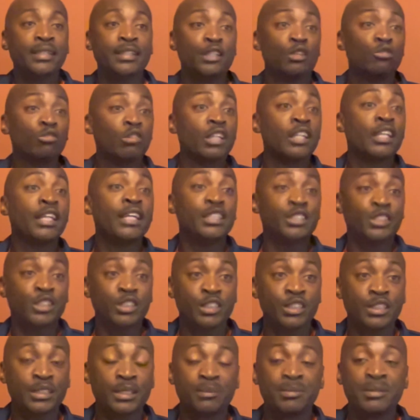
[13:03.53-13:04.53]
and the
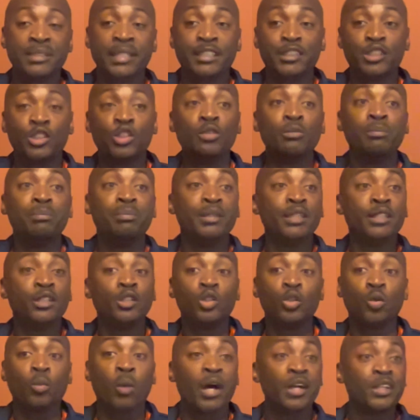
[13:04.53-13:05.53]
relationships that you
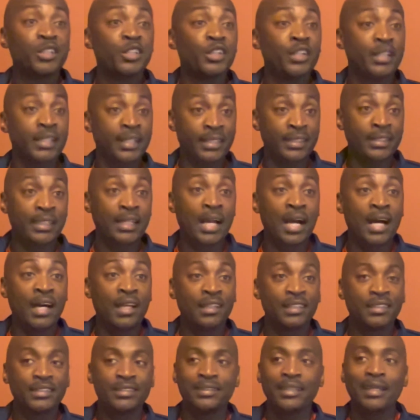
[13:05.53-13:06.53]
build while you're in
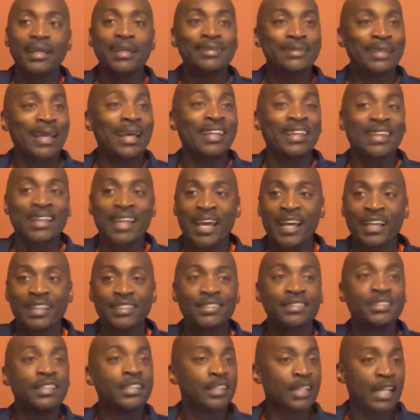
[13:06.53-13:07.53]
college that
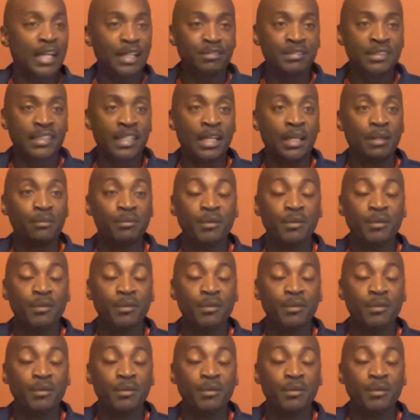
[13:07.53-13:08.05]
last a lifetime.